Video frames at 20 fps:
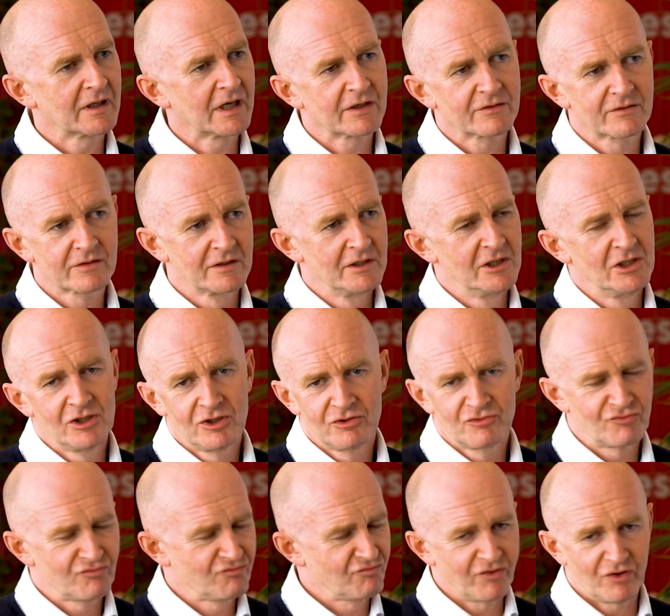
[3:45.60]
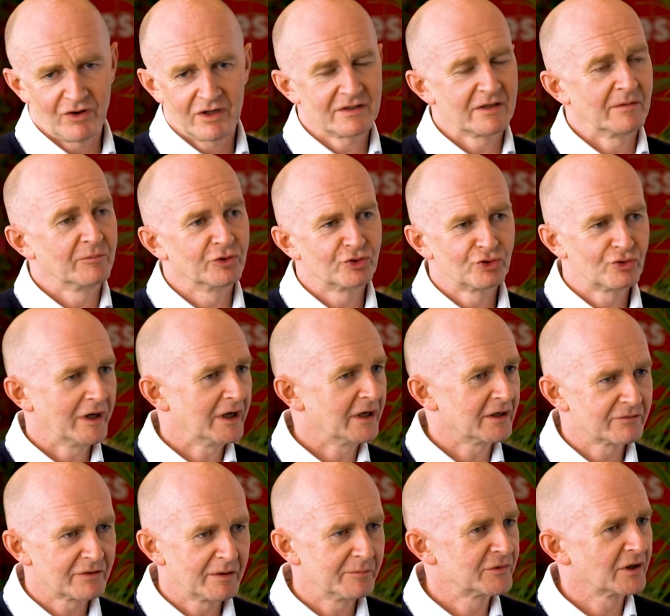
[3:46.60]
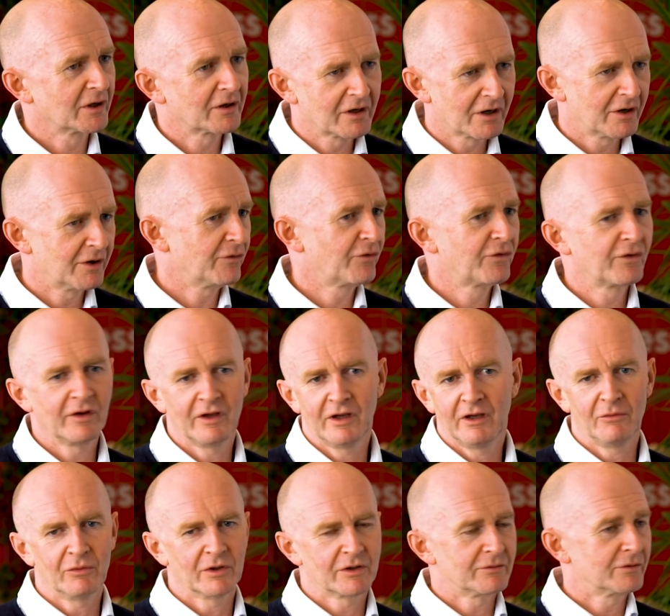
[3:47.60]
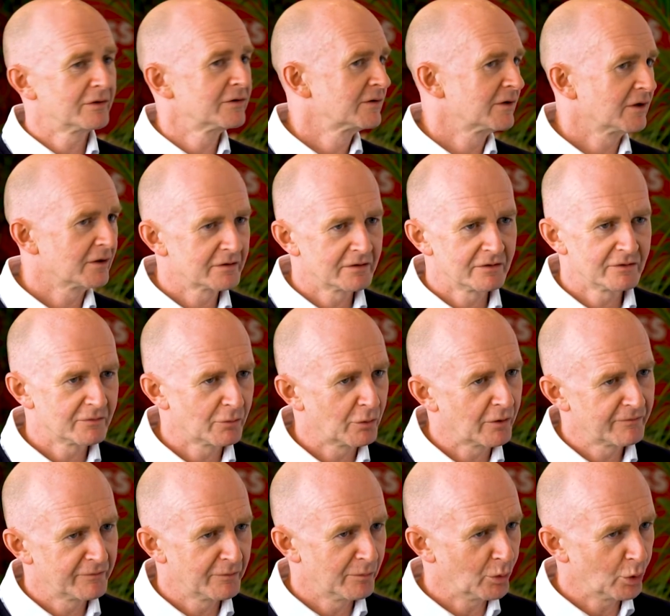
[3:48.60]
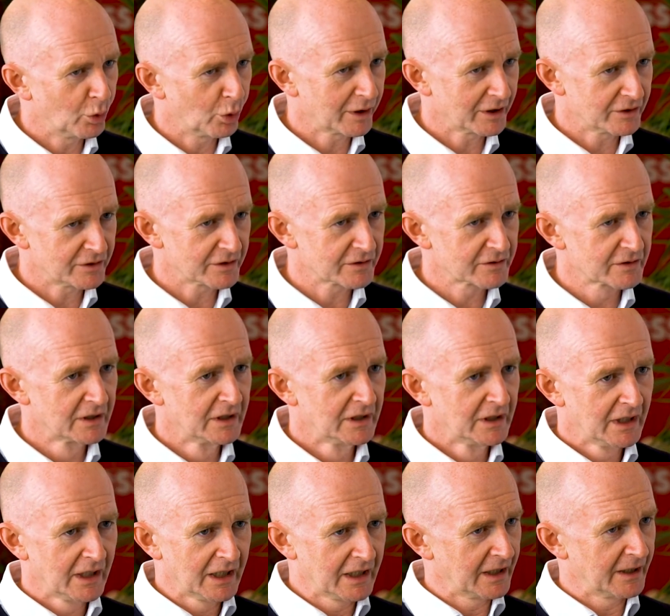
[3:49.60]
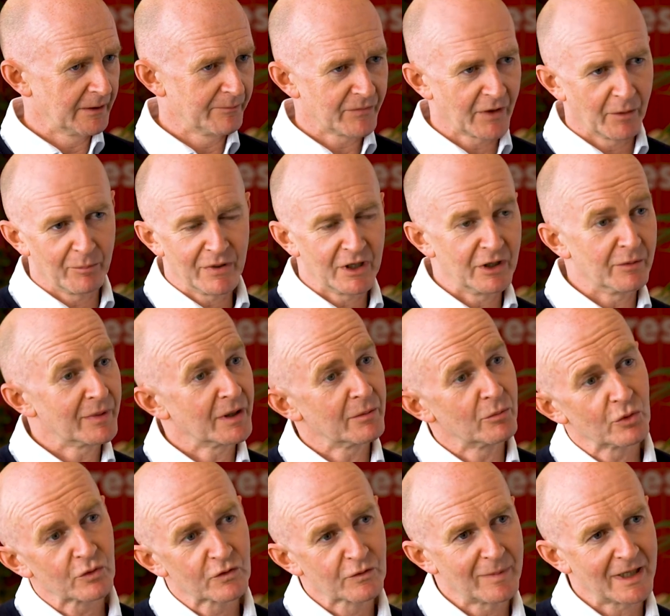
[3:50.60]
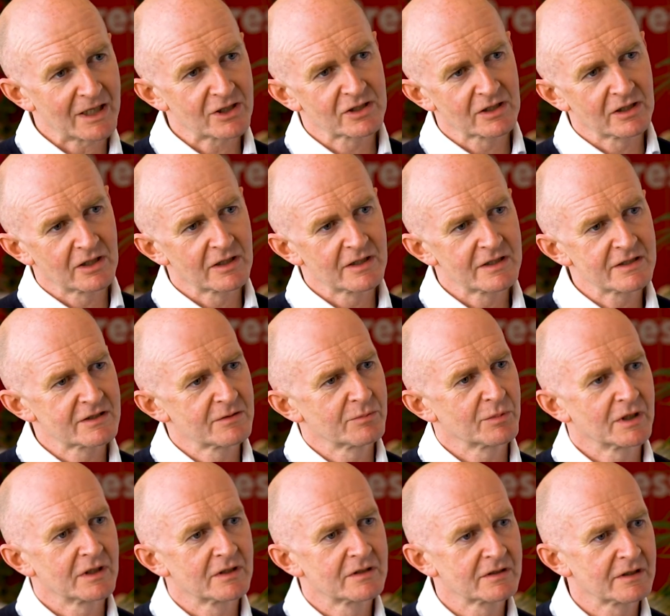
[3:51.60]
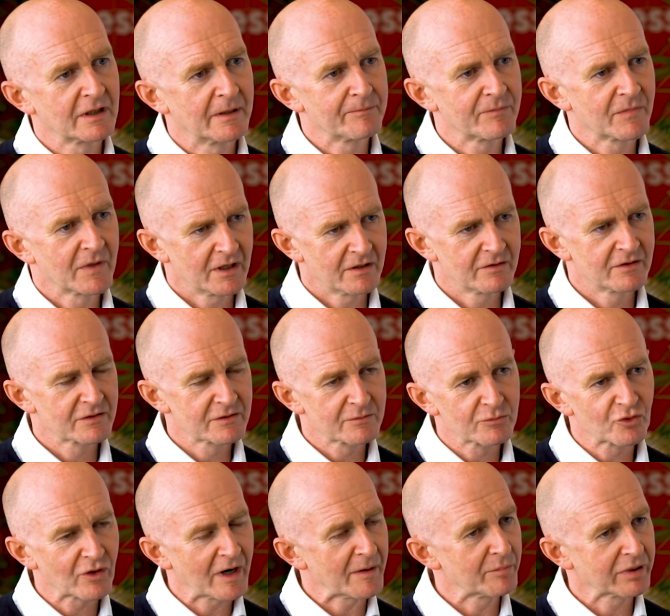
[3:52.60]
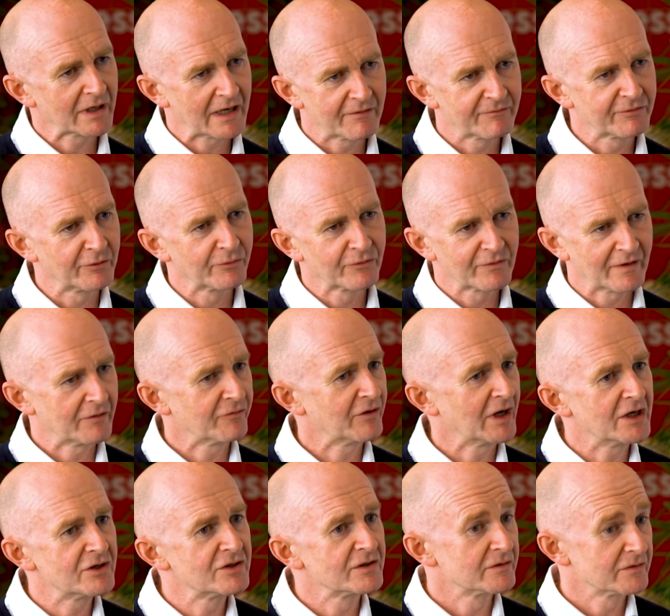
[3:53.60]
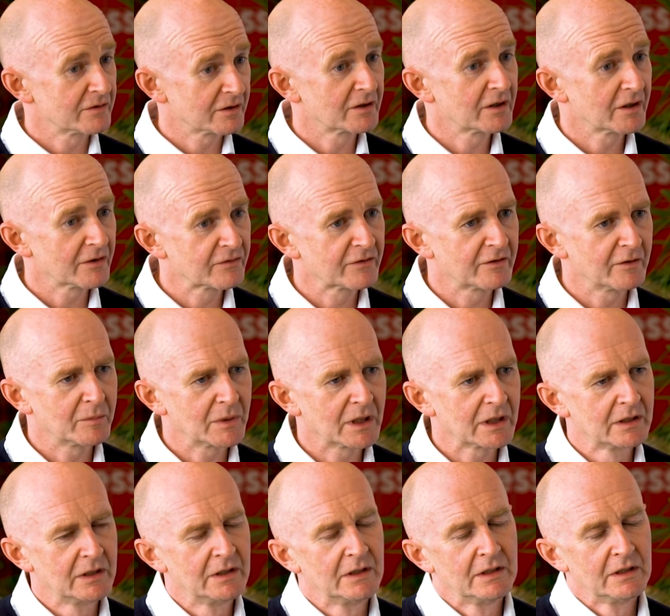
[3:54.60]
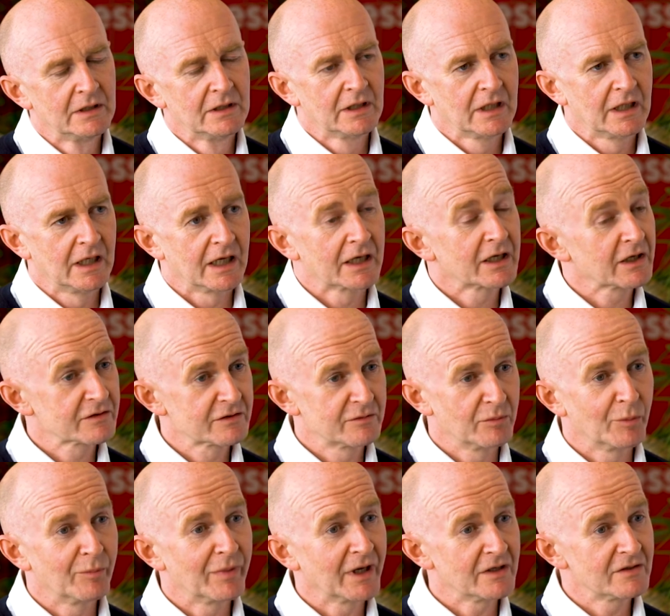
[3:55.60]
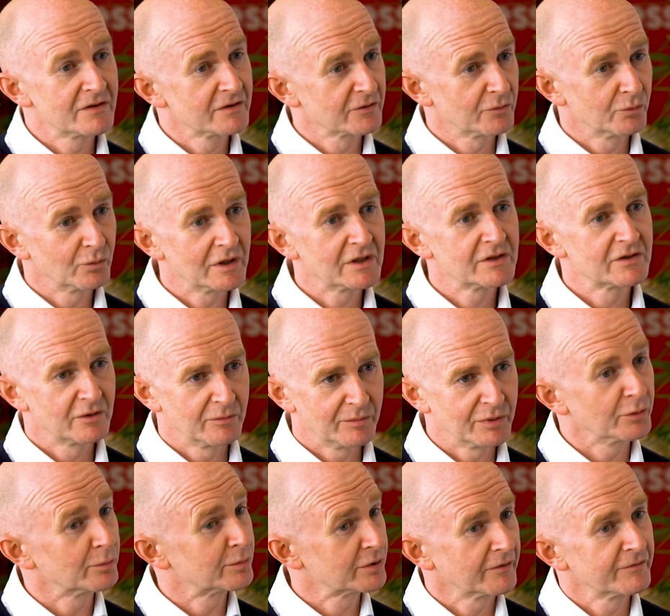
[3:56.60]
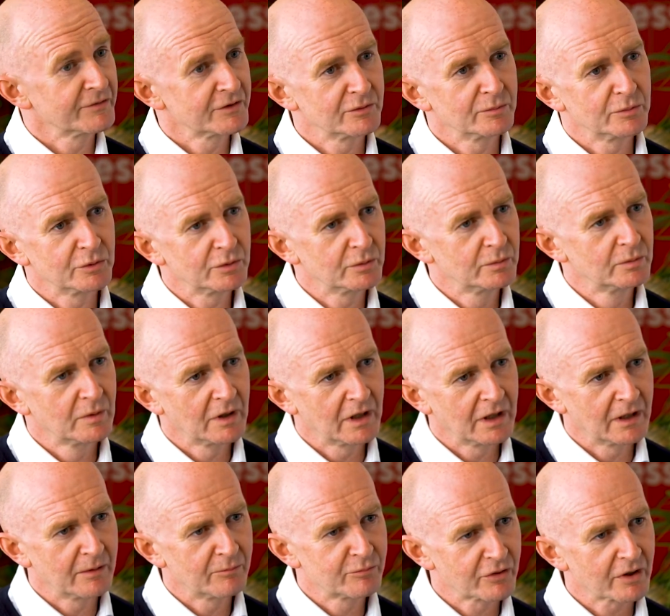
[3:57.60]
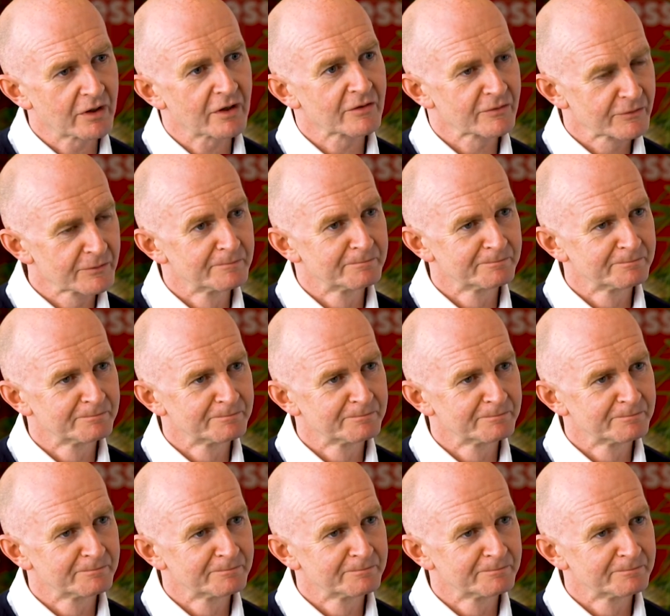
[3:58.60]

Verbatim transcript: that's for example, trading cryptocurrency, whether it's starting to offer mortgages um, and being a bit more specialized. But um, there, there's some great platforms, foundations, and customer. Uh, customer bases on which to build profitable uh, products.